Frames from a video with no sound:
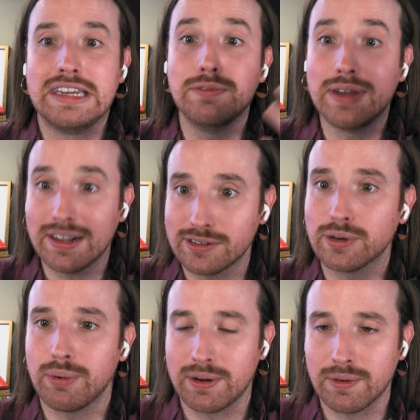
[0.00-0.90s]
you get
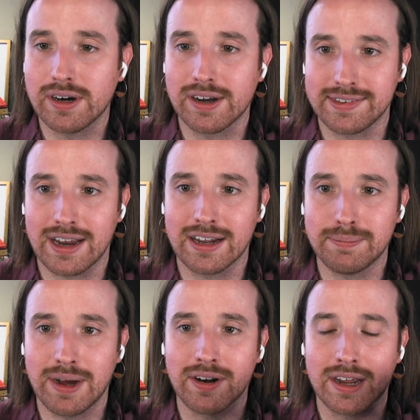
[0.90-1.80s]
to a point where you're excited
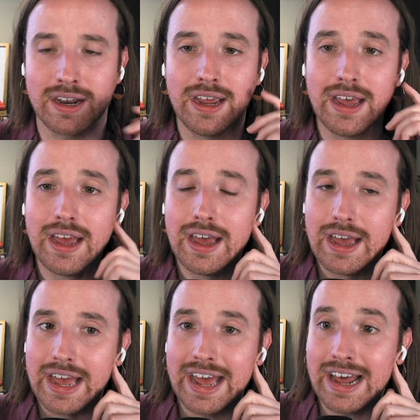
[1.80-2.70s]
about it.
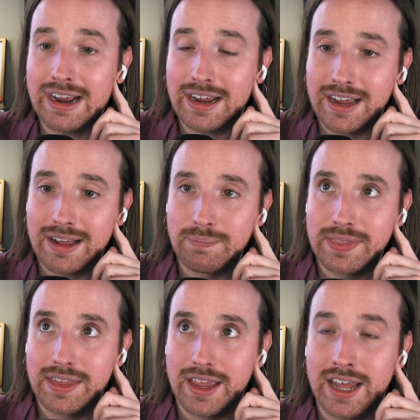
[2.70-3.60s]
And I,
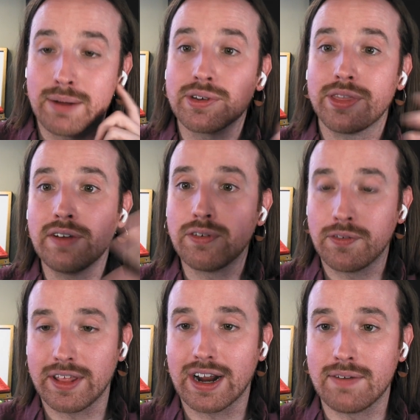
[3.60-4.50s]
and I'm so thankful
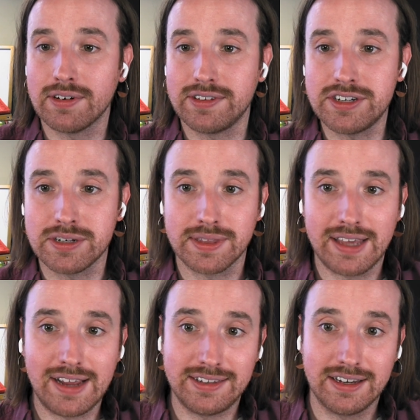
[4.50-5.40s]
for that conversation with
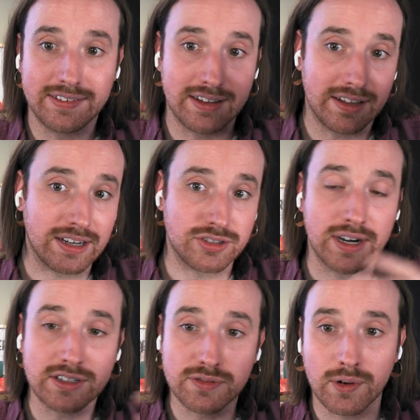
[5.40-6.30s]
Casey because it like
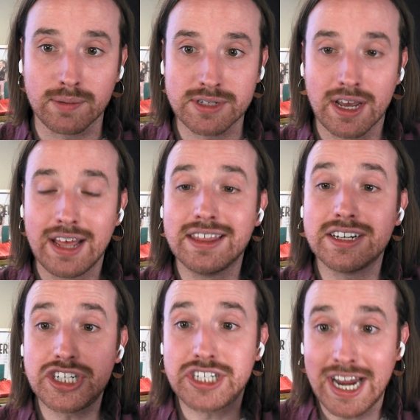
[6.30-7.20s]
transformed the
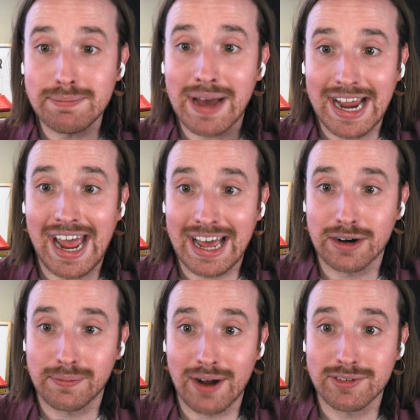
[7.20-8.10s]
shame I had
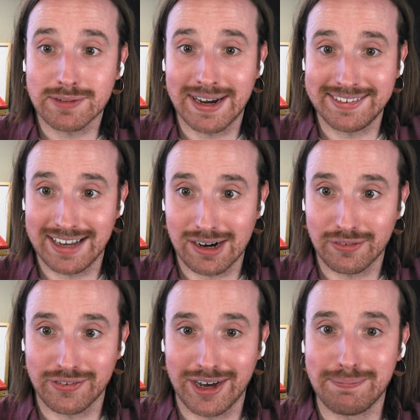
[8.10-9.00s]
around
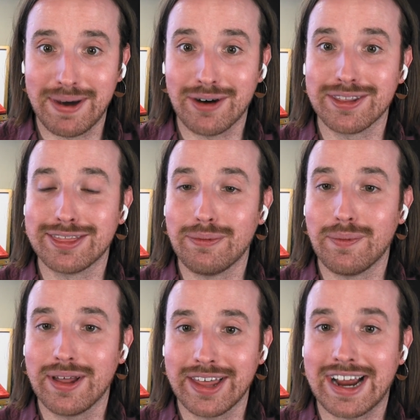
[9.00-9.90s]
myself about the
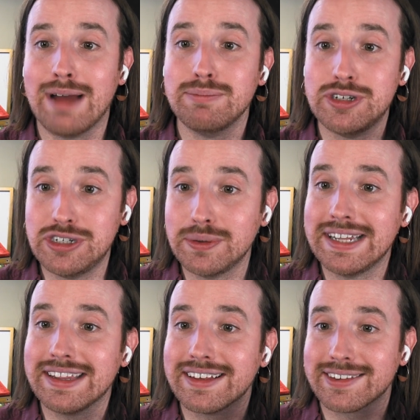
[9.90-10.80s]
like I'm
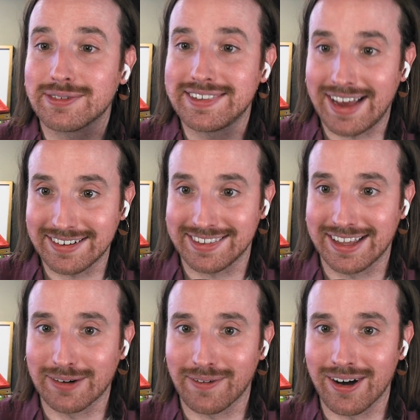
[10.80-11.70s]
doing this sex
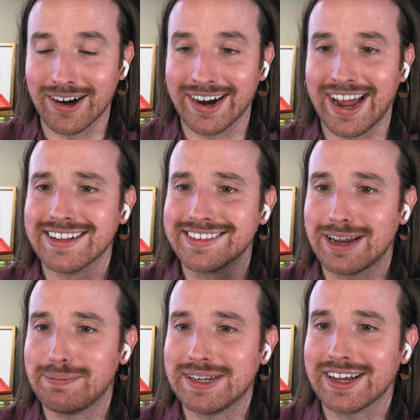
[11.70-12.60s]
thing wrong and
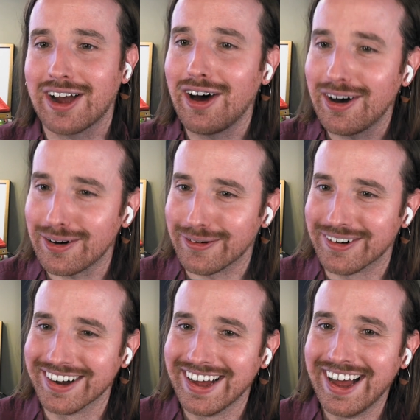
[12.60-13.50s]
instead being like, right. "Oh,
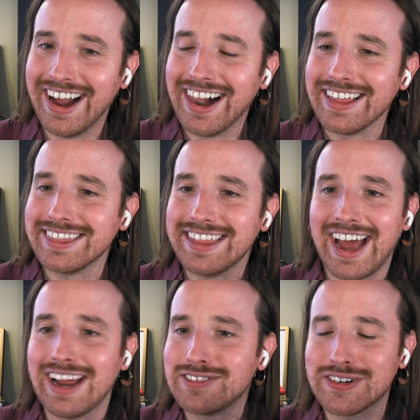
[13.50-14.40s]

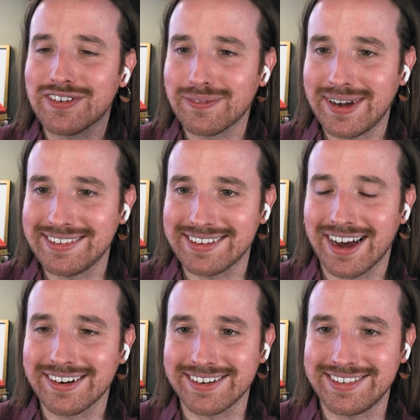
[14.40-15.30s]
I have different ways
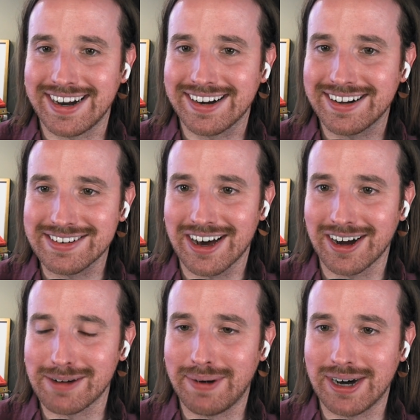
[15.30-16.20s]
to understand and
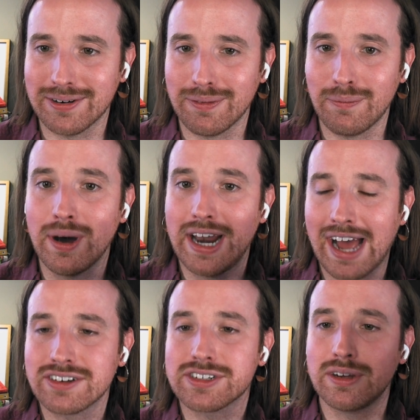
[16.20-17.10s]
talk about what
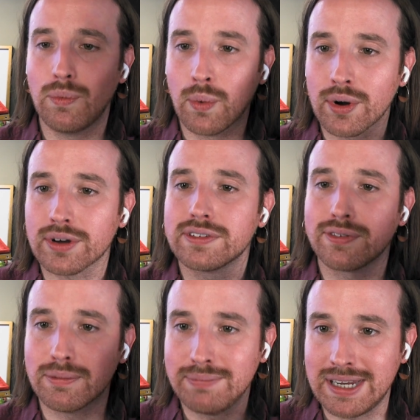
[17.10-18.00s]
actually works
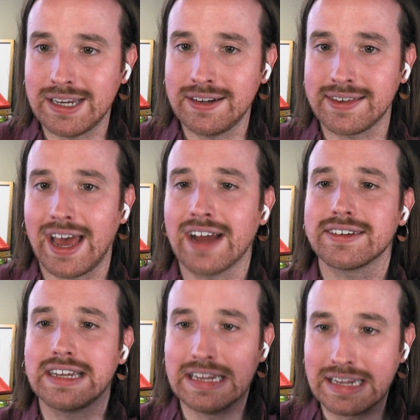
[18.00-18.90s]
for me to
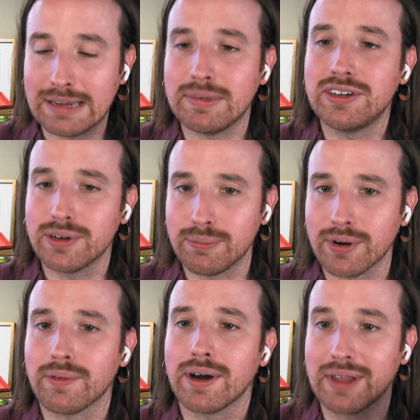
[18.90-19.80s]
actually get me to a
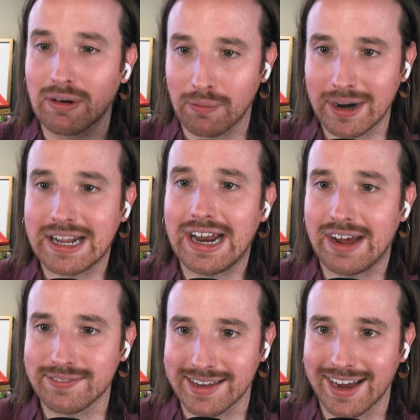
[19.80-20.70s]
point where I'm like ready to
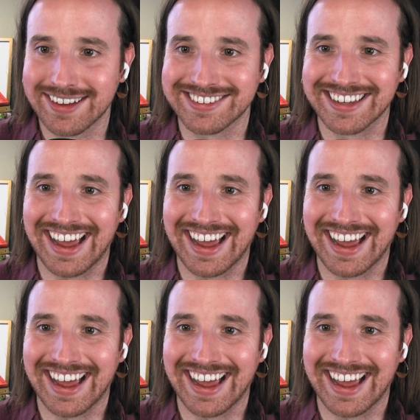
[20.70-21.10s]
have sex.